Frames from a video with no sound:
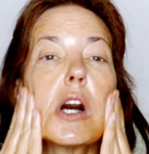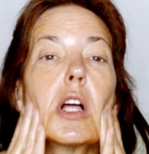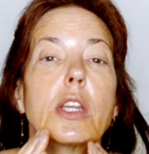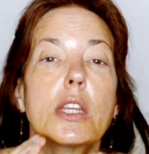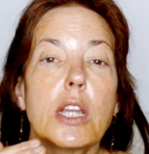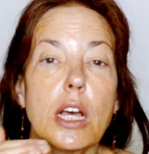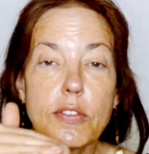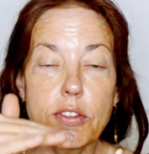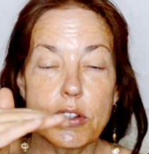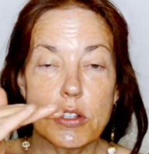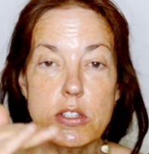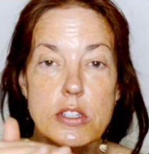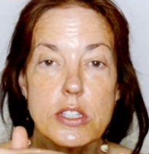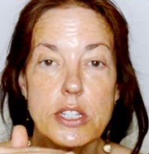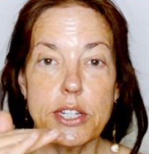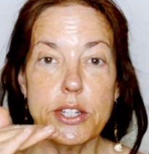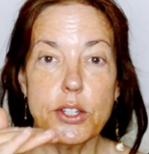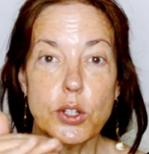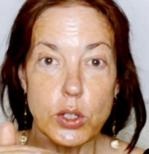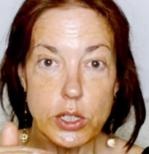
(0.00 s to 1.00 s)
levels
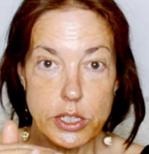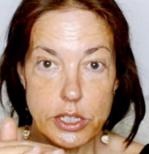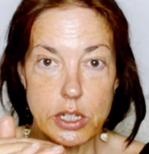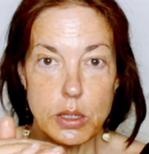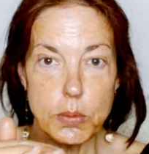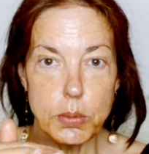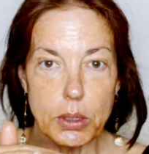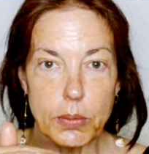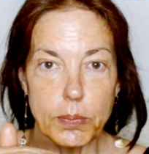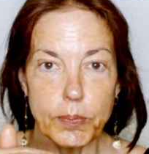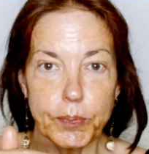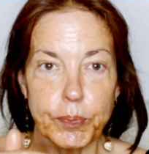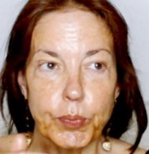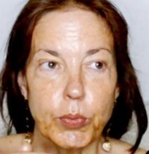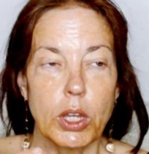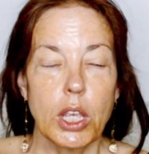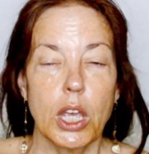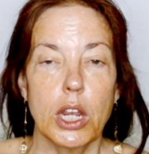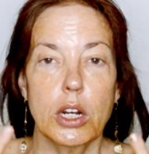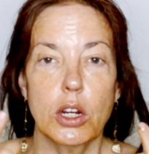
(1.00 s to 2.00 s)
in your sebum.
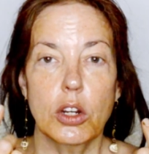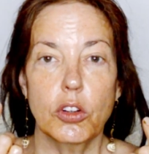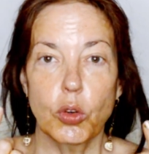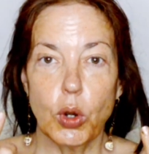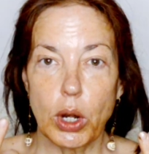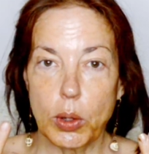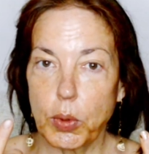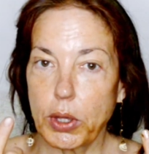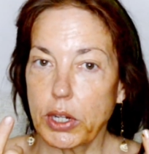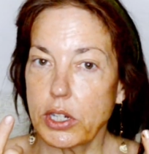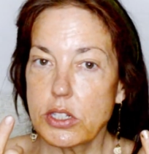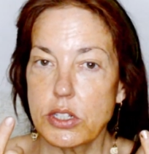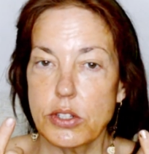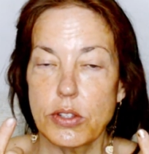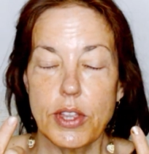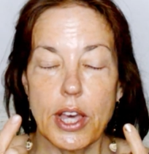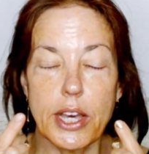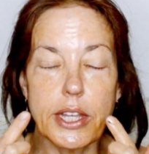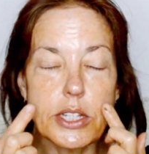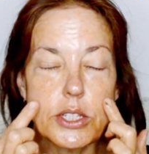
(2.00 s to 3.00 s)
And a great way to
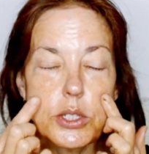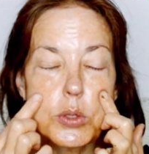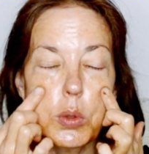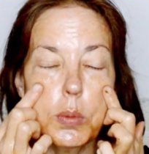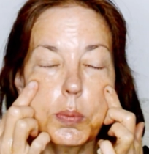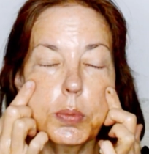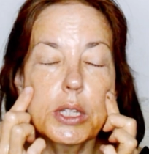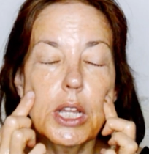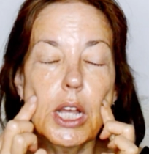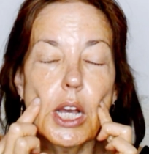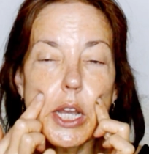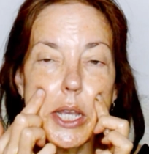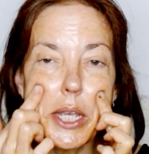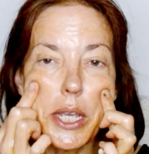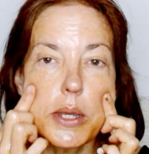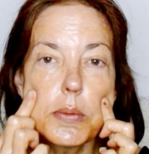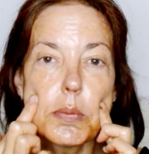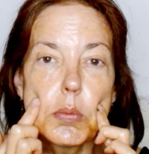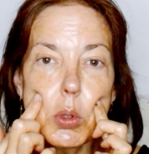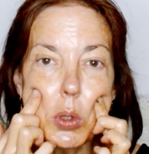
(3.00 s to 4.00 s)
do that is to apply
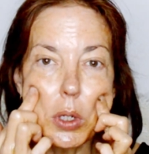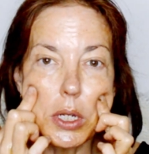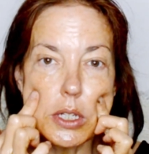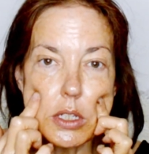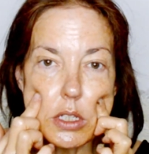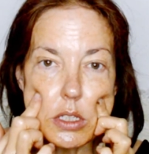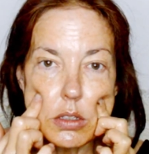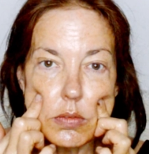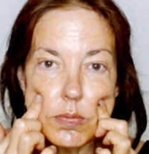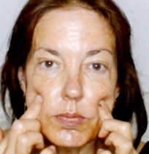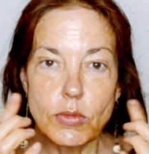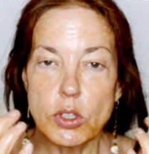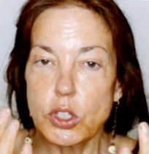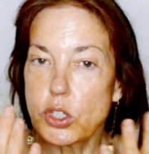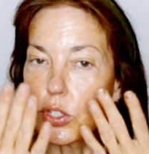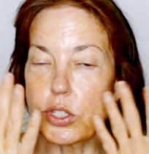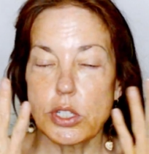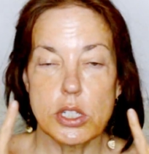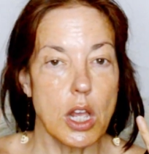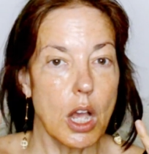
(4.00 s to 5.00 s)
hemp oil,
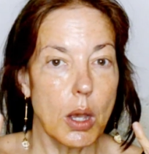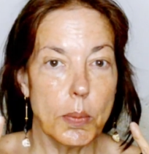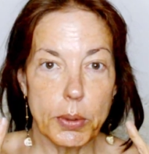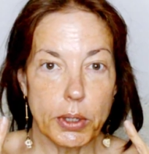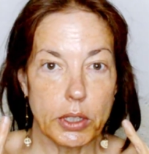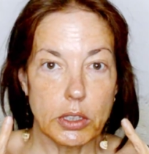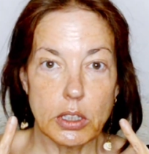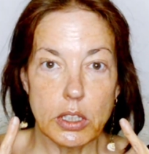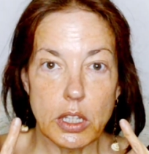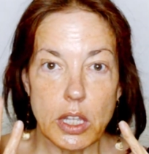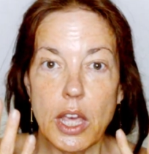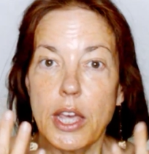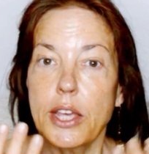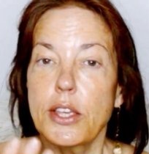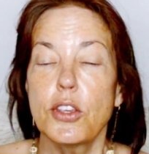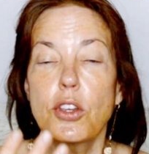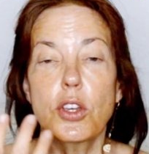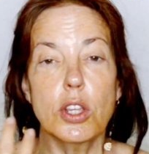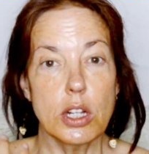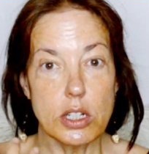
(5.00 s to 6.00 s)
just topically.
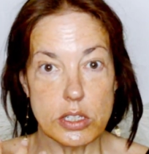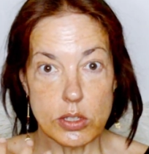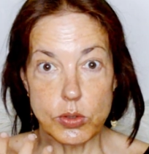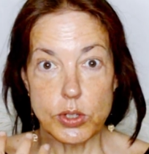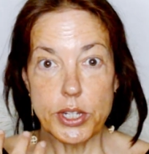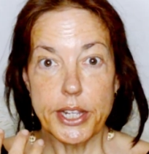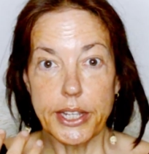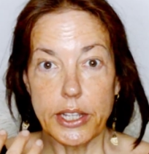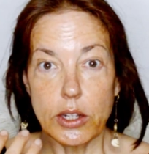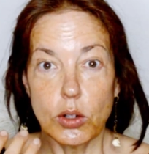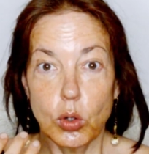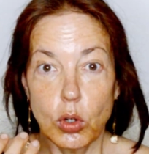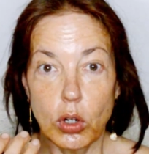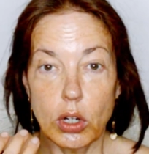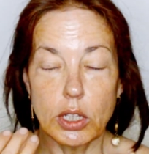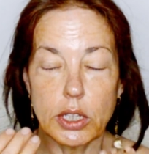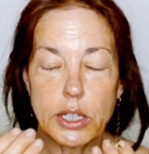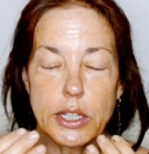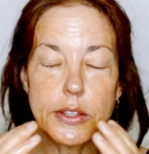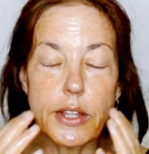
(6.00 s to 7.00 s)
You can also take it
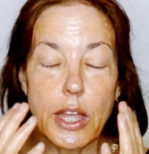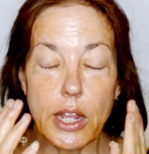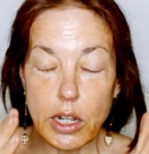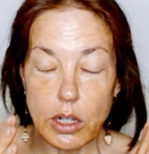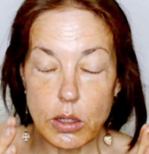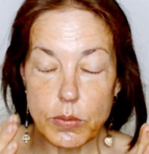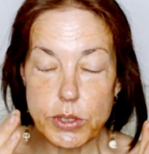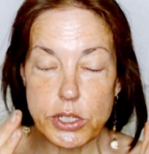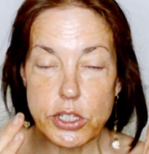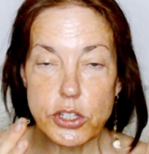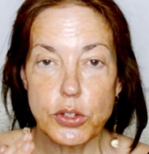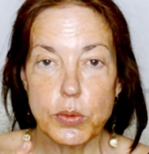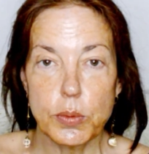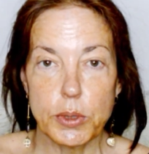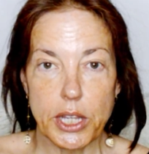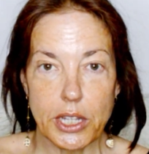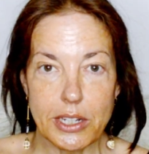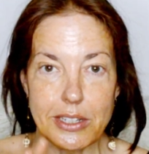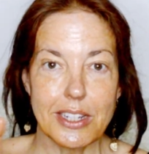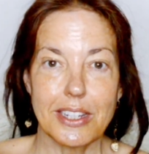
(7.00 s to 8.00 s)
orally, and that helps too,
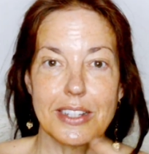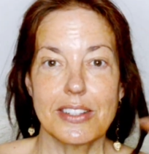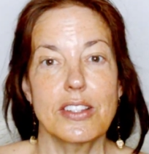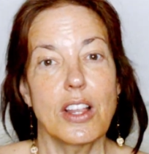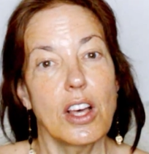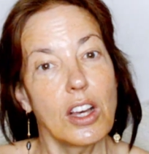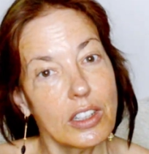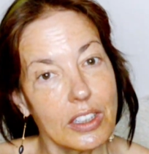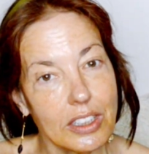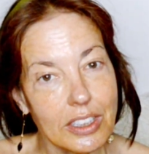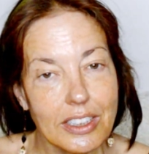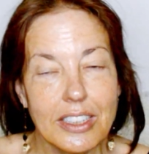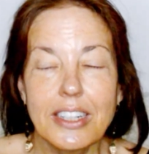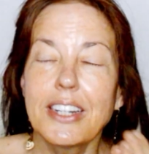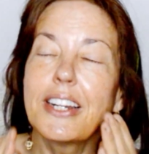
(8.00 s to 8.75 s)
but that takes longer.